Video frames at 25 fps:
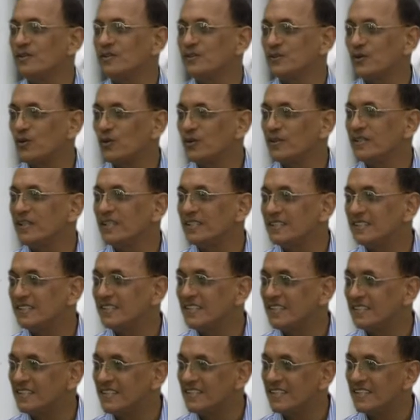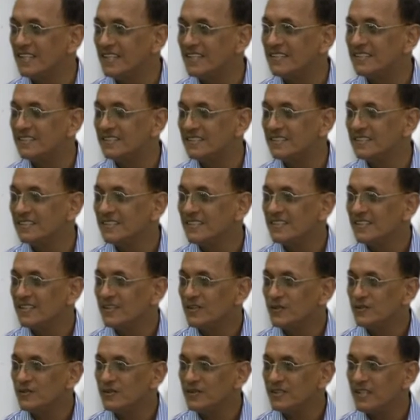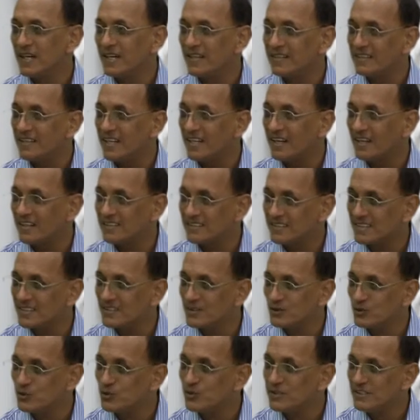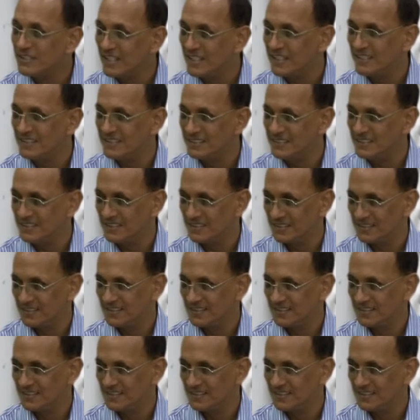So the thing is, we are reluctant to change.